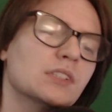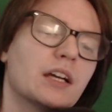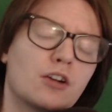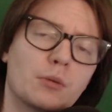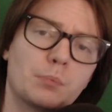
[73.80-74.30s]

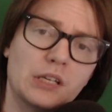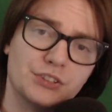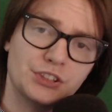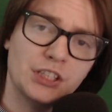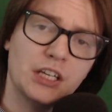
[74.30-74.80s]
And on
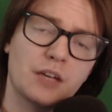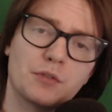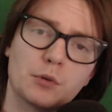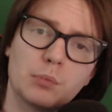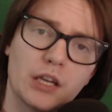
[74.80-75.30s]
PC, if
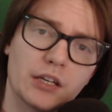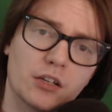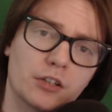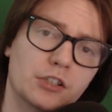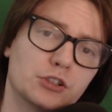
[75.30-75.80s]
you're playing
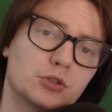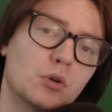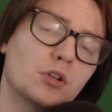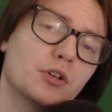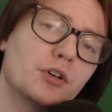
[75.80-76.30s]
on a
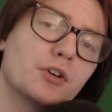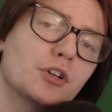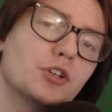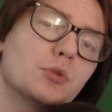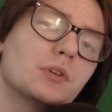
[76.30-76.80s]
controller,
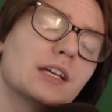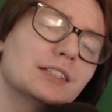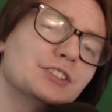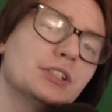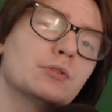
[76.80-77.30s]
you would get
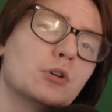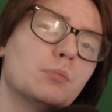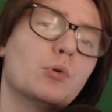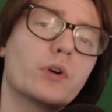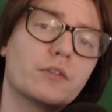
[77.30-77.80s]
zero
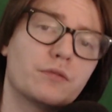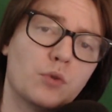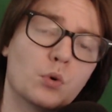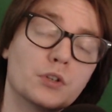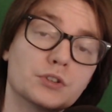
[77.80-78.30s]
point
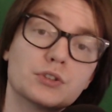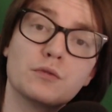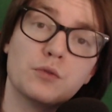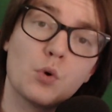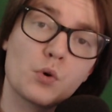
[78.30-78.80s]
0.4, so
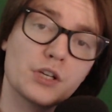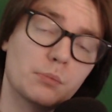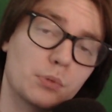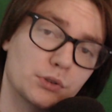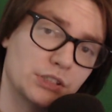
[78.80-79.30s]

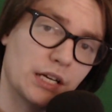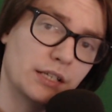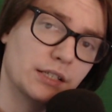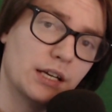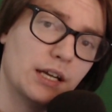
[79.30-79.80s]

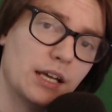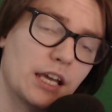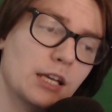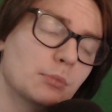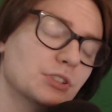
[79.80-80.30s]
40%
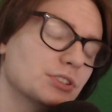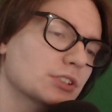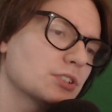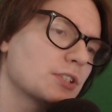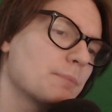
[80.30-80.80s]
aim
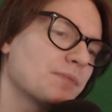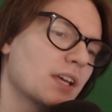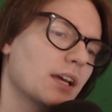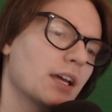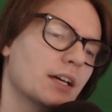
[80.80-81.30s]
assist.
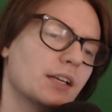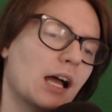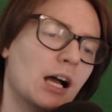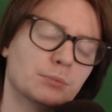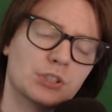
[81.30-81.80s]
And
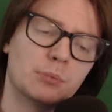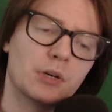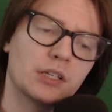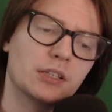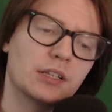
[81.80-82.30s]
I'm
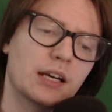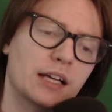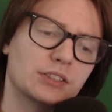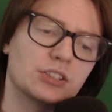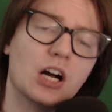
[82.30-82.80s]
somebody that
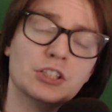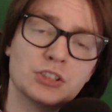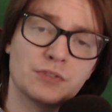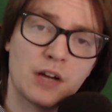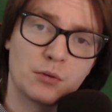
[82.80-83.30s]
has tons
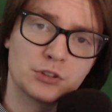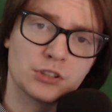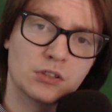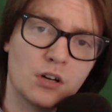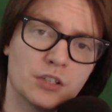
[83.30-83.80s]
of hours
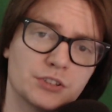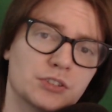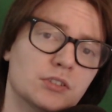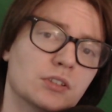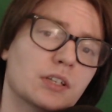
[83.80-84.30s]
on
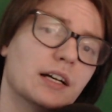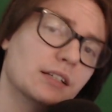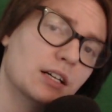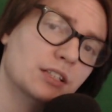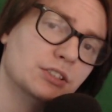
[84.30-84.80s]
console and
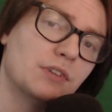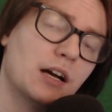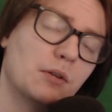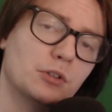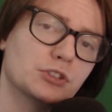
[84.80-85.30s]
tons of
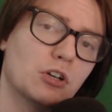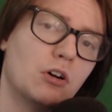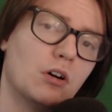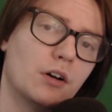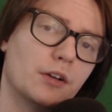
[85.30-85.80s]
hours
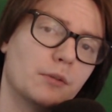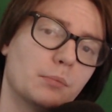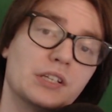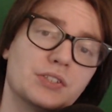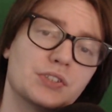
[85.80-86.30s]
on
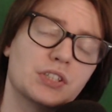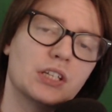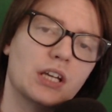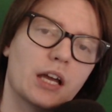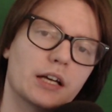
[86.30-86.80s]

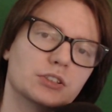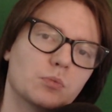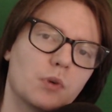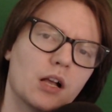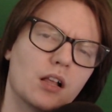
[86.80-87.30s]
PC as
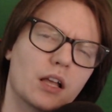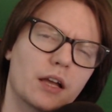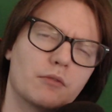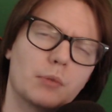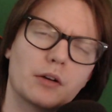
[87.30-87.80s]
well. I
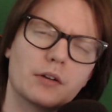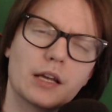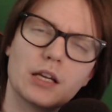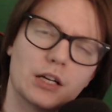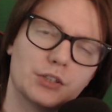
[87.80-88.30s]
have about
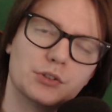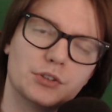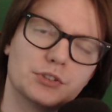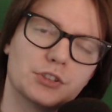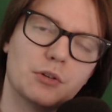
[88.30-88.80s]
800
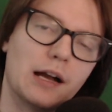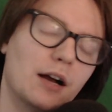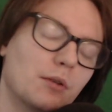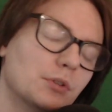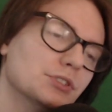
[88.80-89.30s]
or so
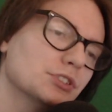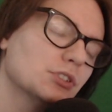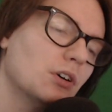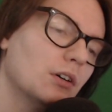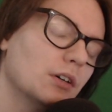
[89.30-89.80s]
hours
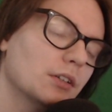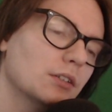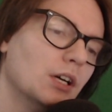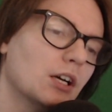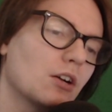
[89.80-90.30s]
on
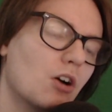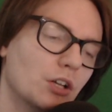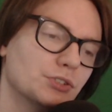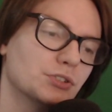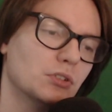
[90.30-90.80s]

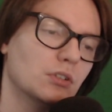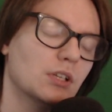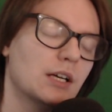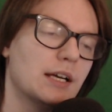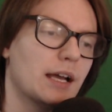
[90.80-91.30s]

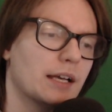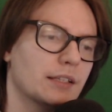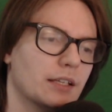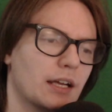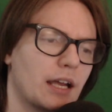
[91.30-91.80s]
console. And
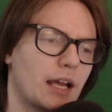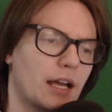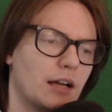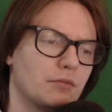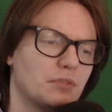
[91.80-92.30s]
then I
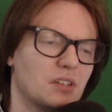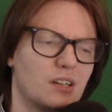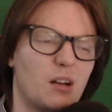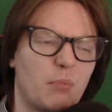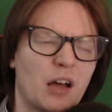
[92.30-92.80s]
have
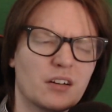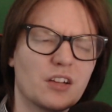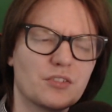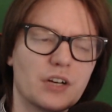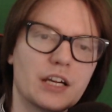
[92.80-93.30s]
about
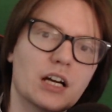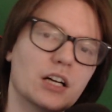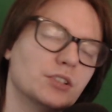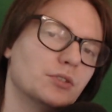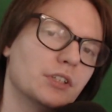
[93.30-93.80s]
another
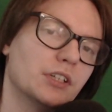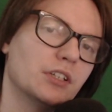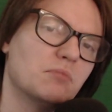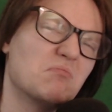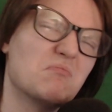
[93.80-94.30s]

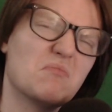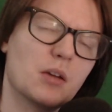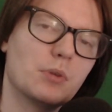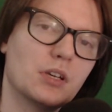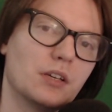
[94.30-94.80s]
800,
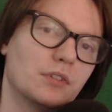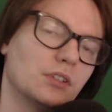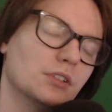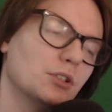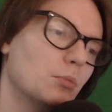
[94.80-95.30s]
maybe even
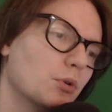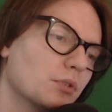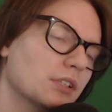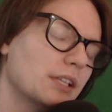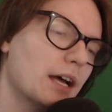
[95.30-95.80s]
a little more
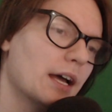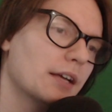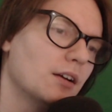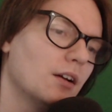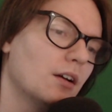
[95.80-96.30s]
than that
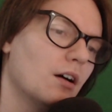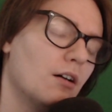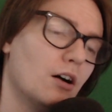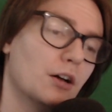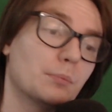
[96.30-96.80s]

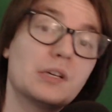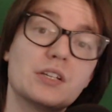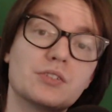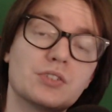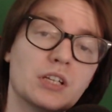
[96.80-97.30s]
on
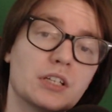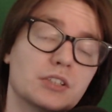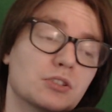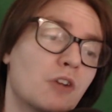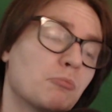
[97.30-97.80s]
PC.
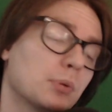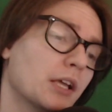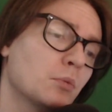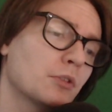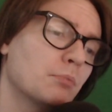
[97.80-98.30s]
So I've
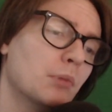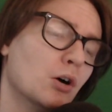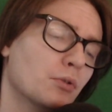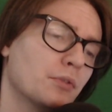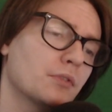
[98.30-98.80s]
played with
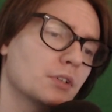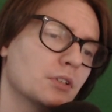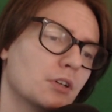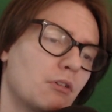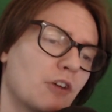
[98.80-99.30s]
both.
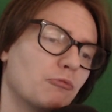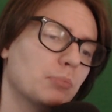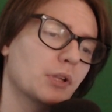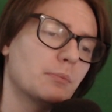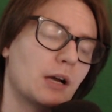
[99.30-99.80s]
I've
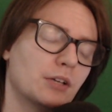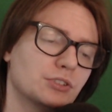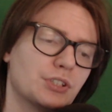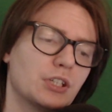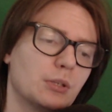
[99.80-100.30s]
played mouse
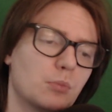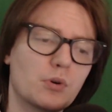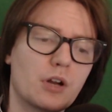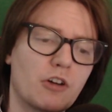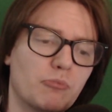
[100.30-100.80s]
and
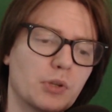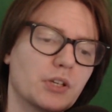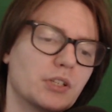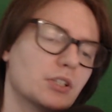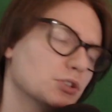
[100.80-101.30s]
keyboard, I've
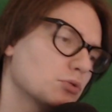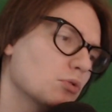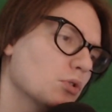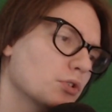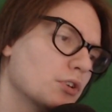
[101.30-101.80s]
played
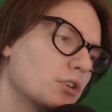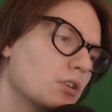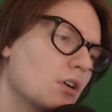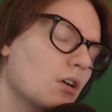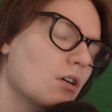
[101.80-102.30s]
controller
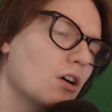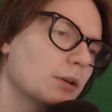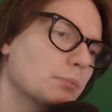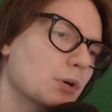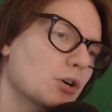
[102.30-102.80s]

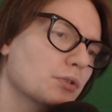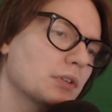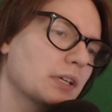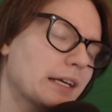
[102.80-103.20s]
on both.